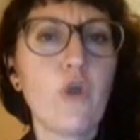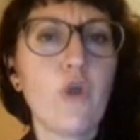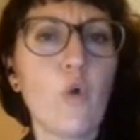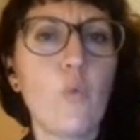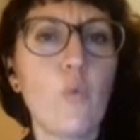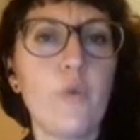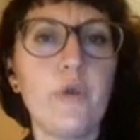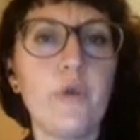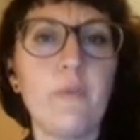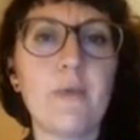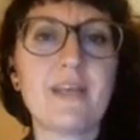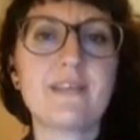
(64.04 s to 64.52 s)

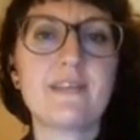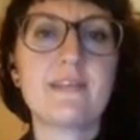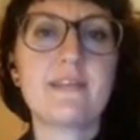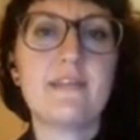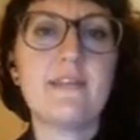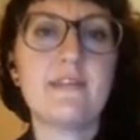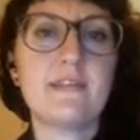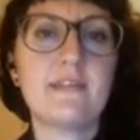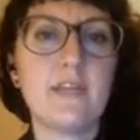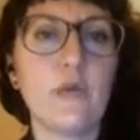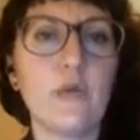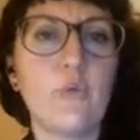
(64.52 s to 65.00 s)
we must
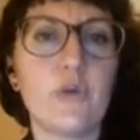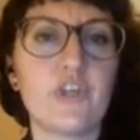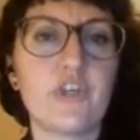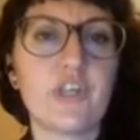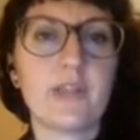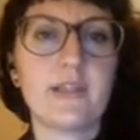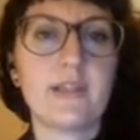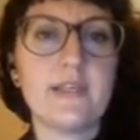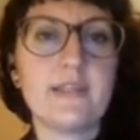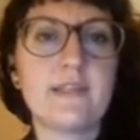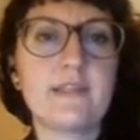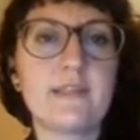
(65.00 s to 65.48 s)

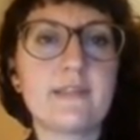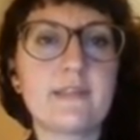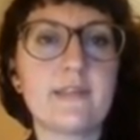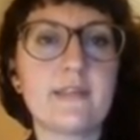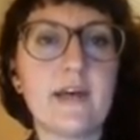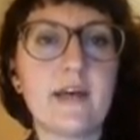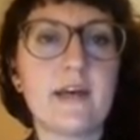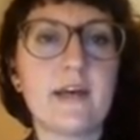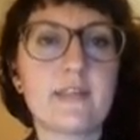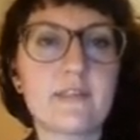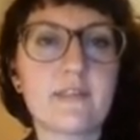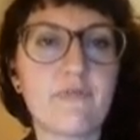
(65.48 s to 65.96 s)
distinguish, at
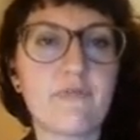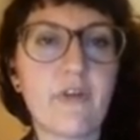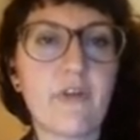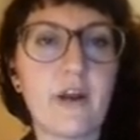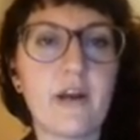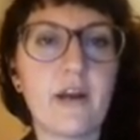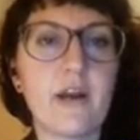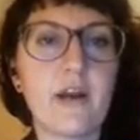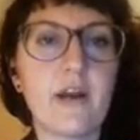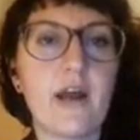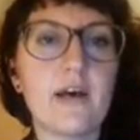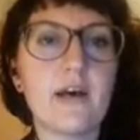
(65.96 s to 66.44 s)
least as
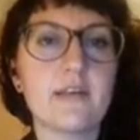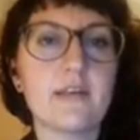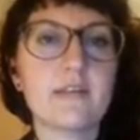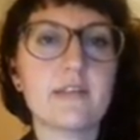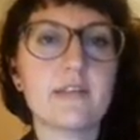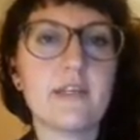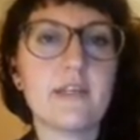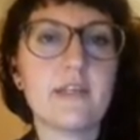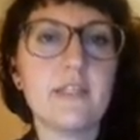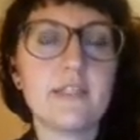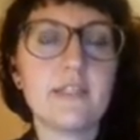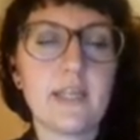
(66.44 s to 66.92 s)
far as
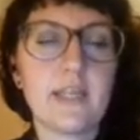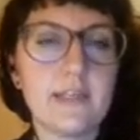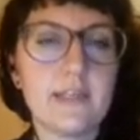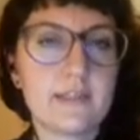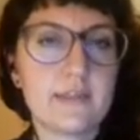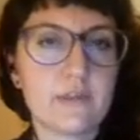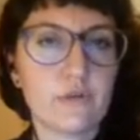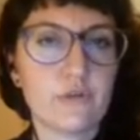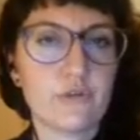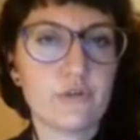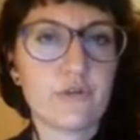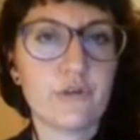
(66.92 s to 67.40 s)
Italy is
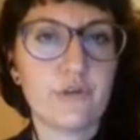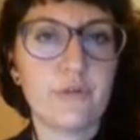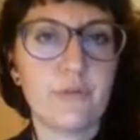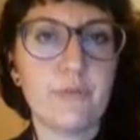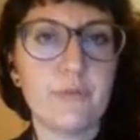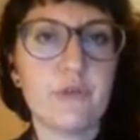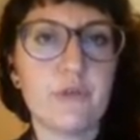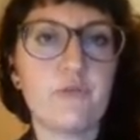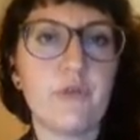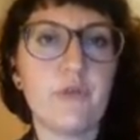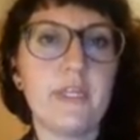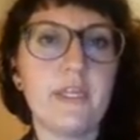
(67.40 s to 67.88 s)
concerned, between
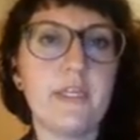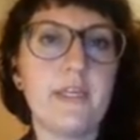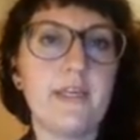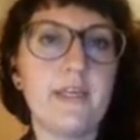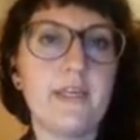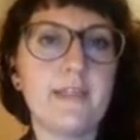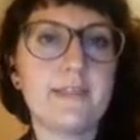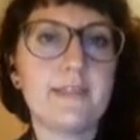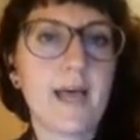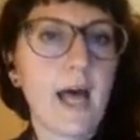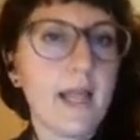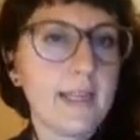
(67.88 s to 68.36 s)
the
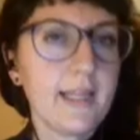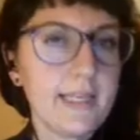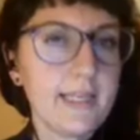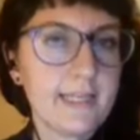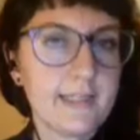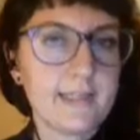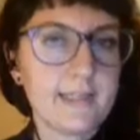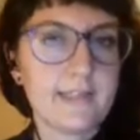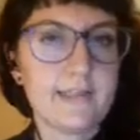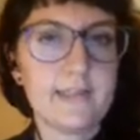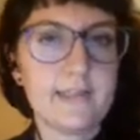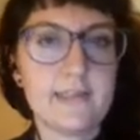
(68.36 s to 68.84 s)

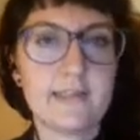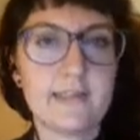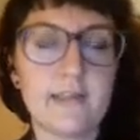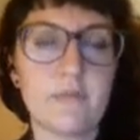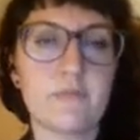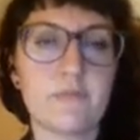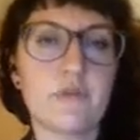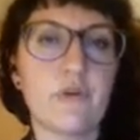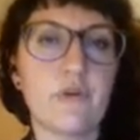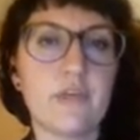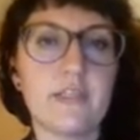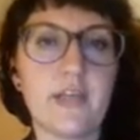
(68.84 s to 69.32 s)
Italian
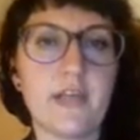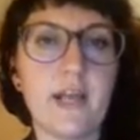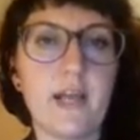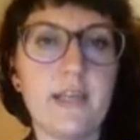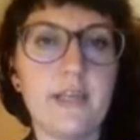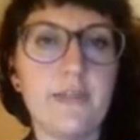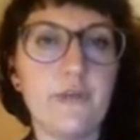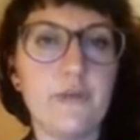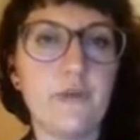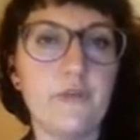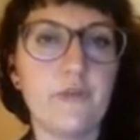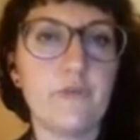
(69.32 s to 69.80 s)
system, so
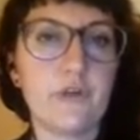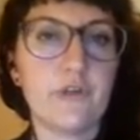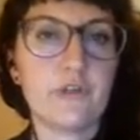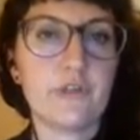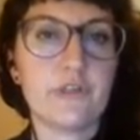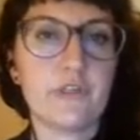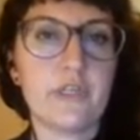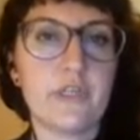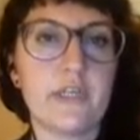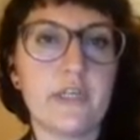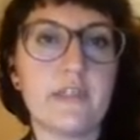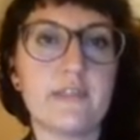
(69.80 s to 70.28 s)
Italian
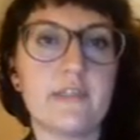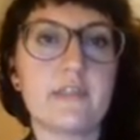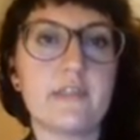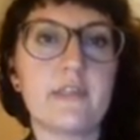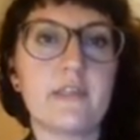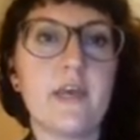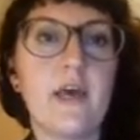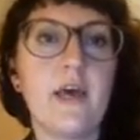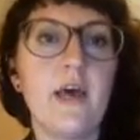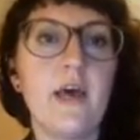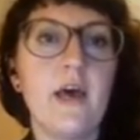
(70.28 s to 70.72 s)
universities,